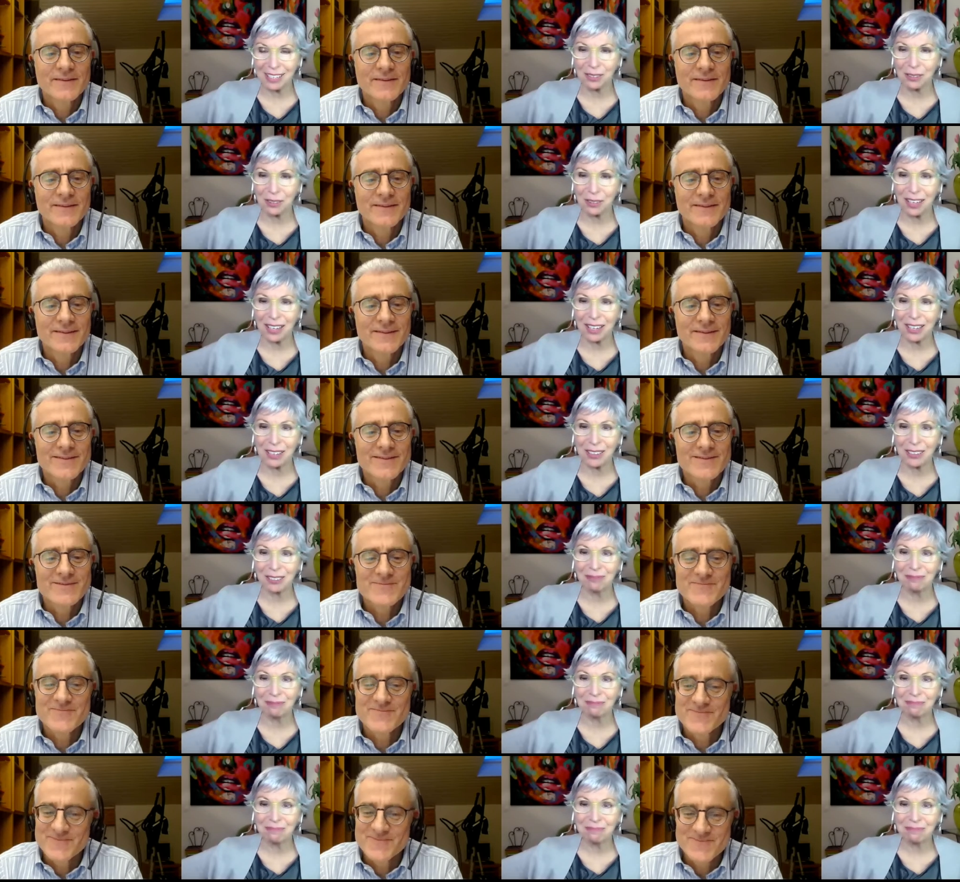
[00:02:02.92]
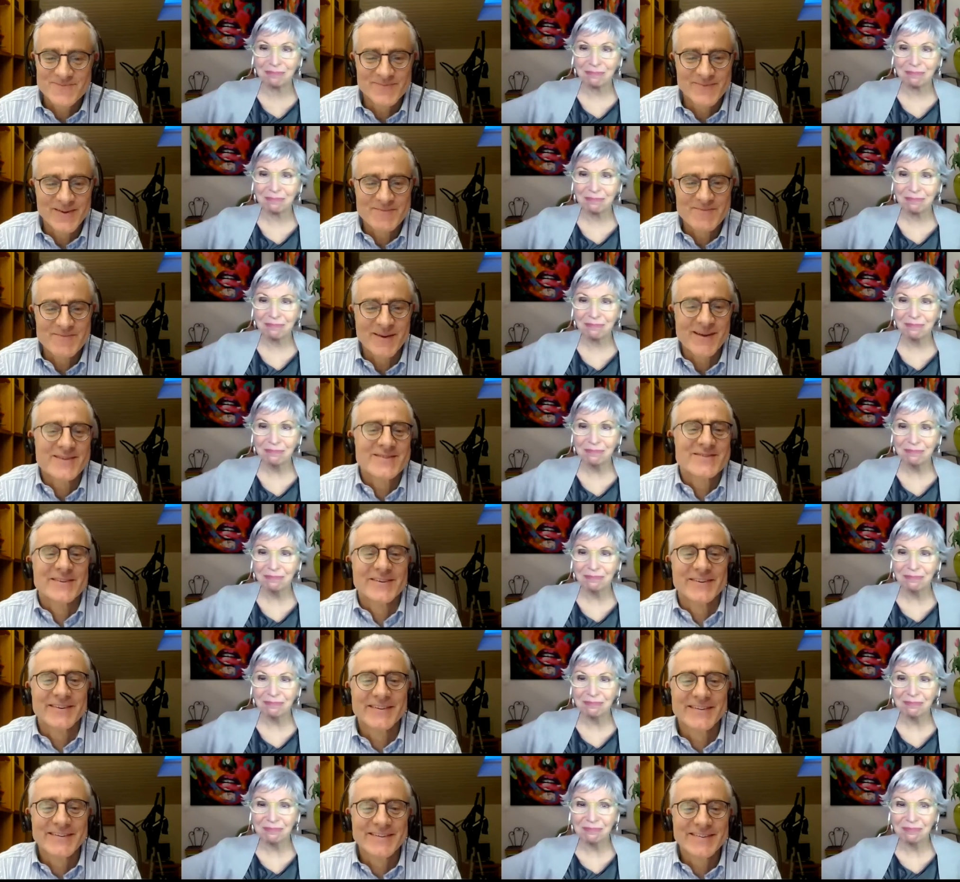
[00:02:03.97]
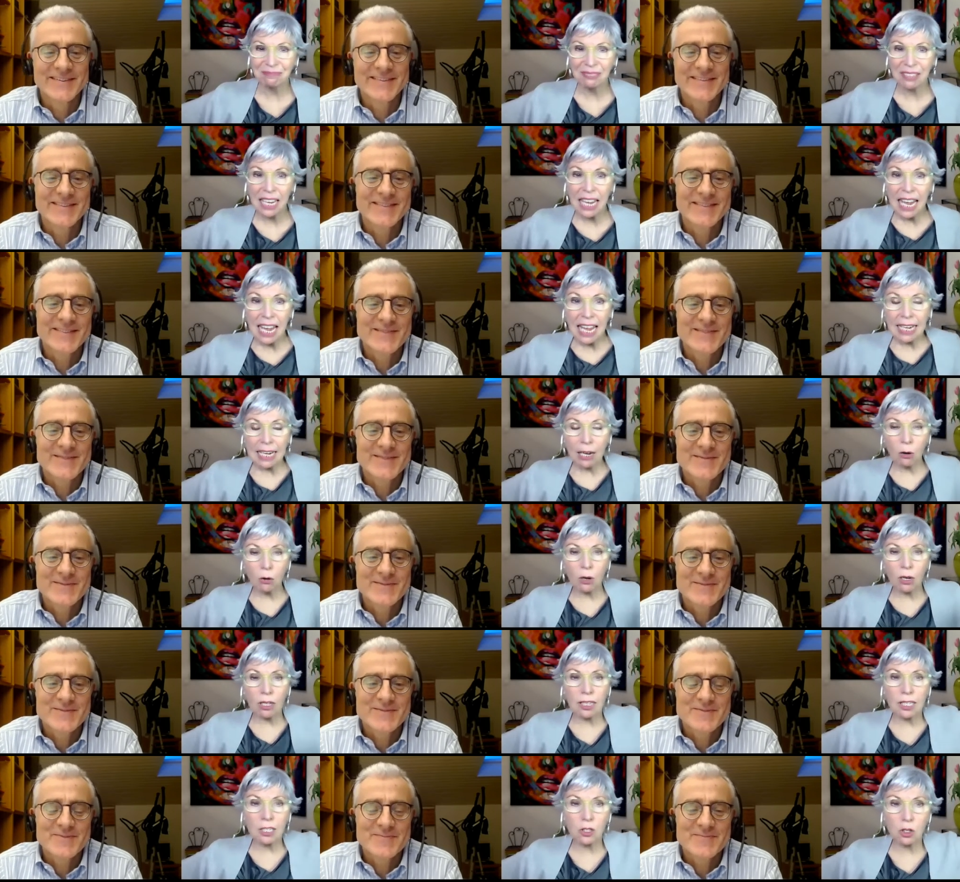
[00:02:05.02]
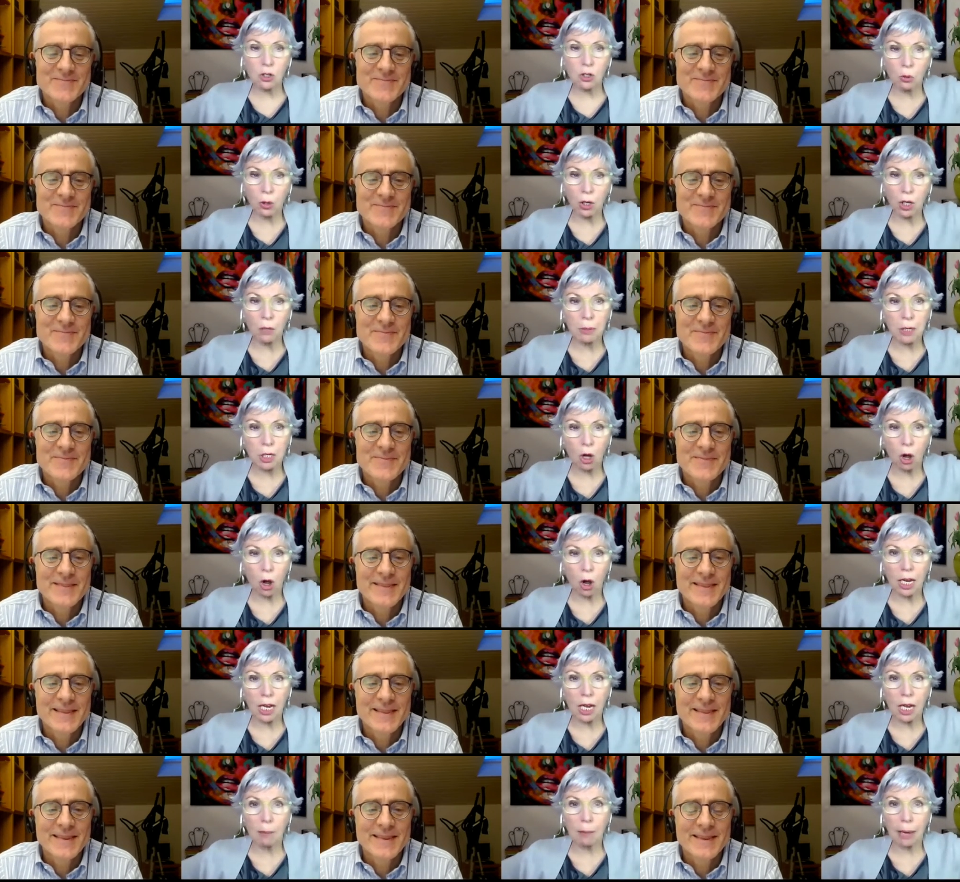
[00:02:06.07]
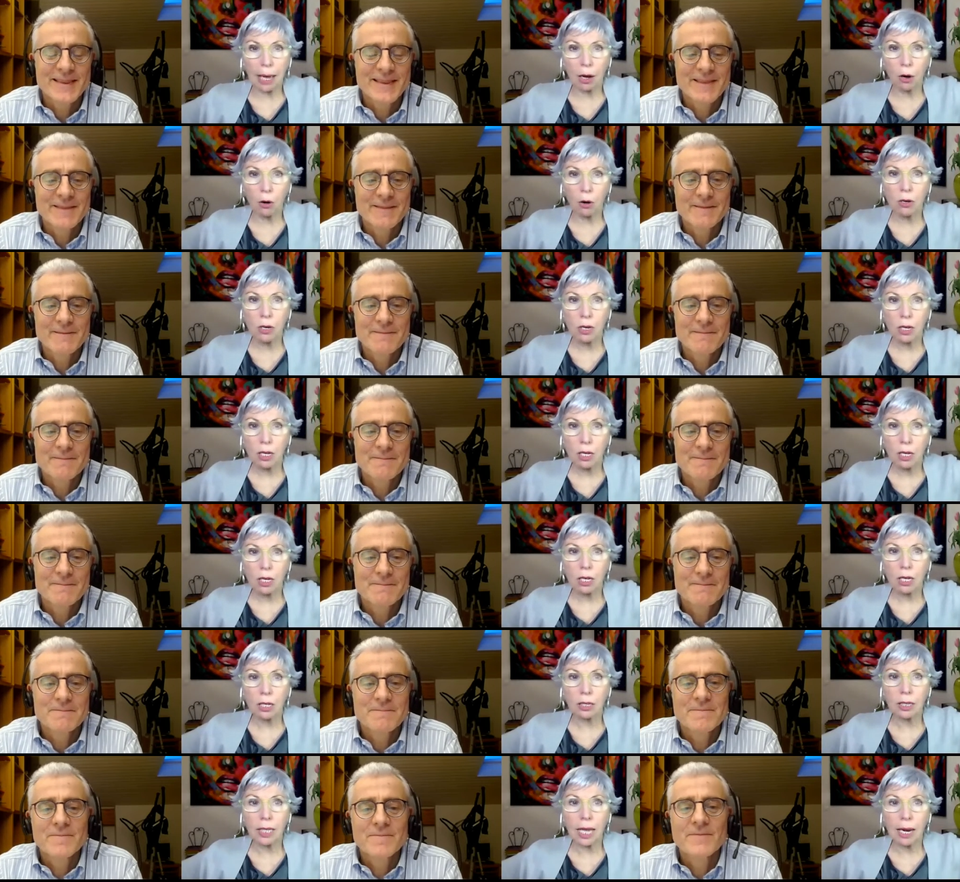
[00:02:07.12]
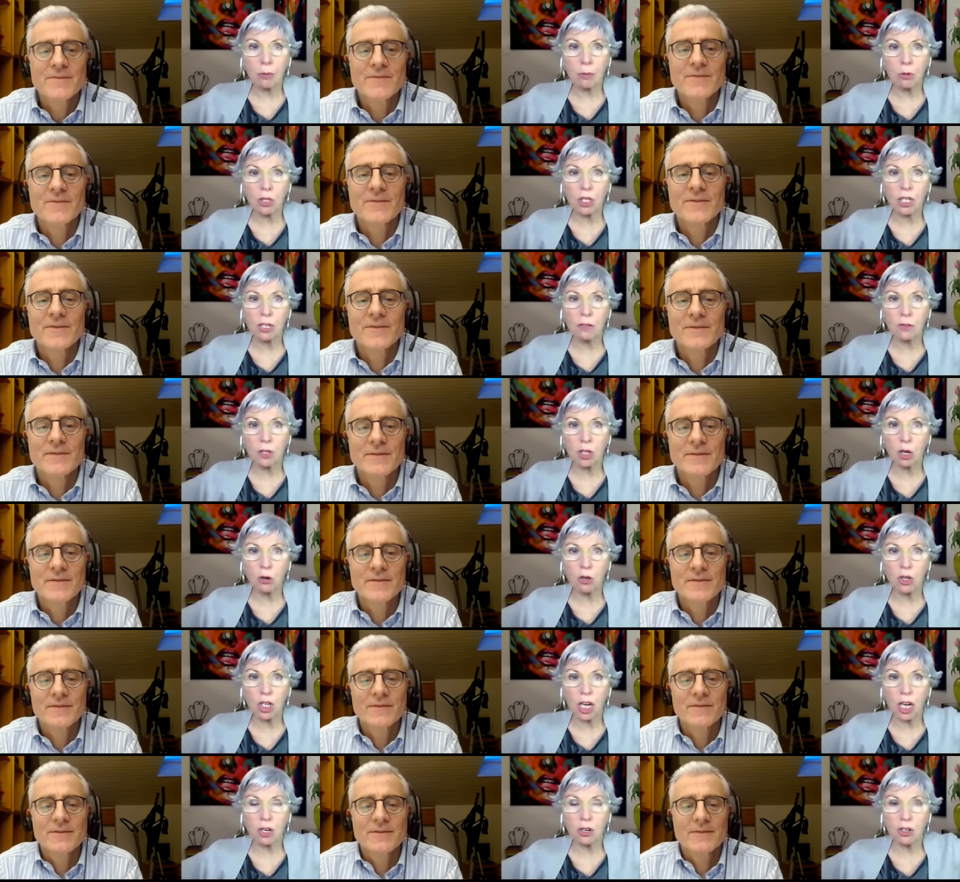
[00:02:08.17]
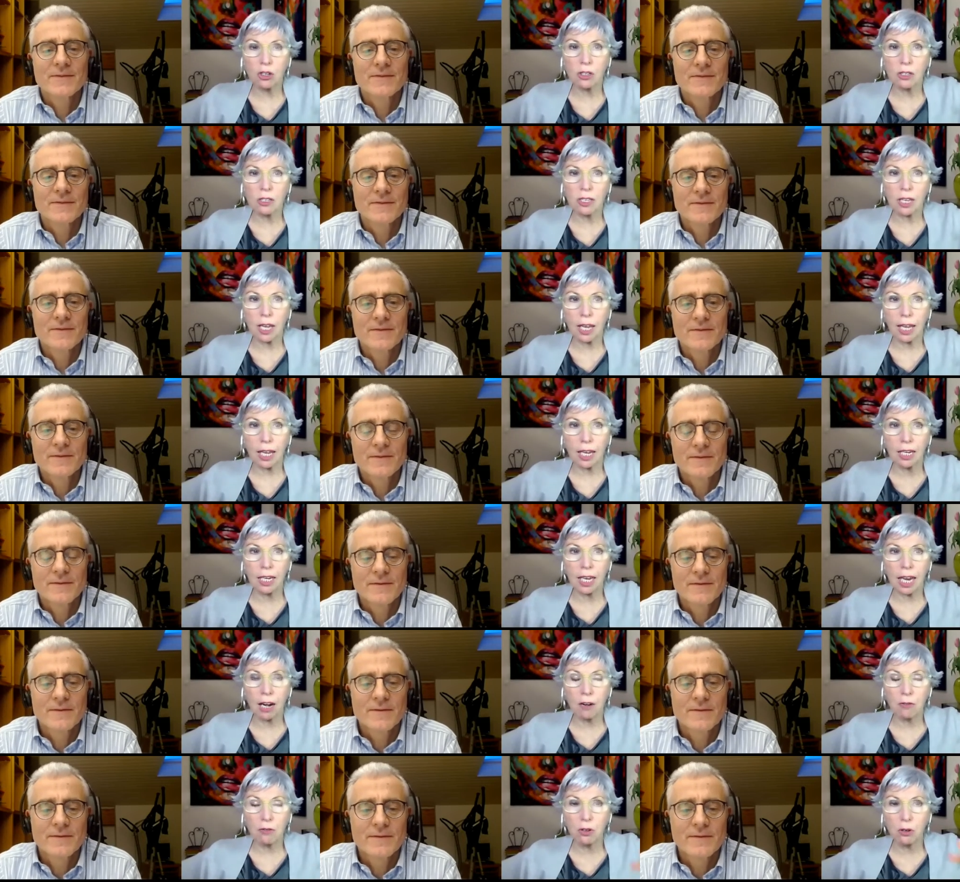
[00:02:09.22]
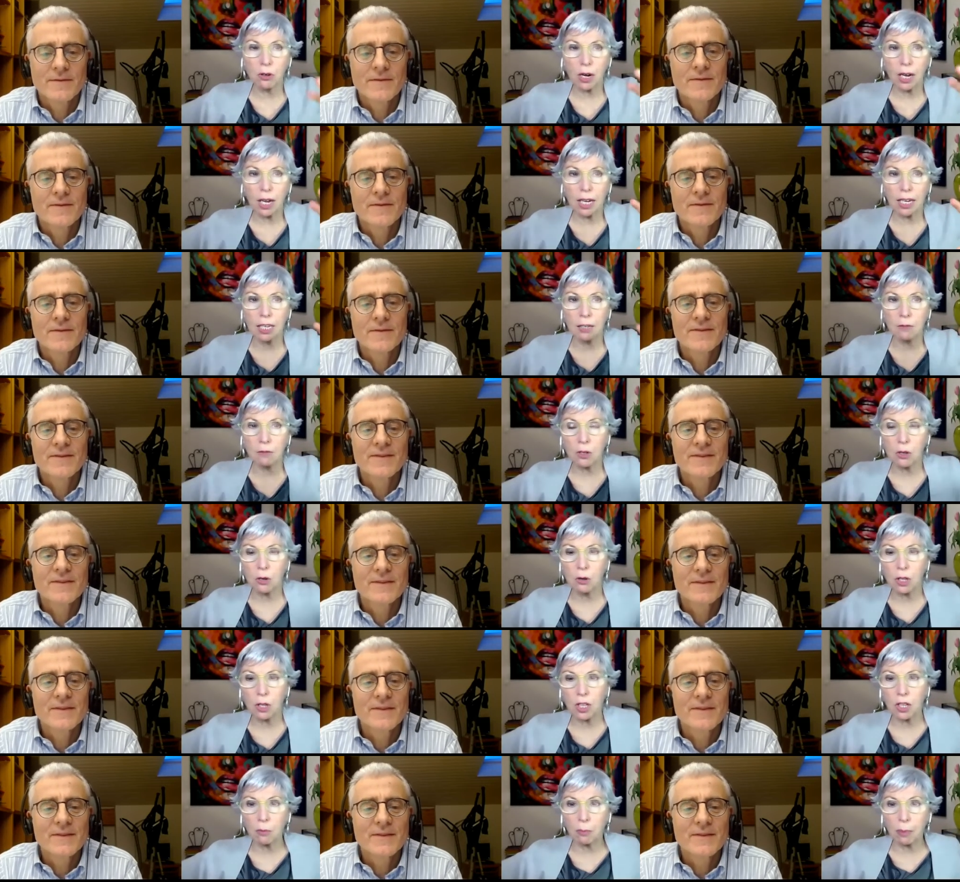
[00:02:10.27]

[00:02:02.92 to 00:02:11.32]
Speaker 1: So thank you.
Speaker 2: My pleasure.
Speaker 1: Now, listeners, we're going to be talking about collaborative negotiations. And after I give you a little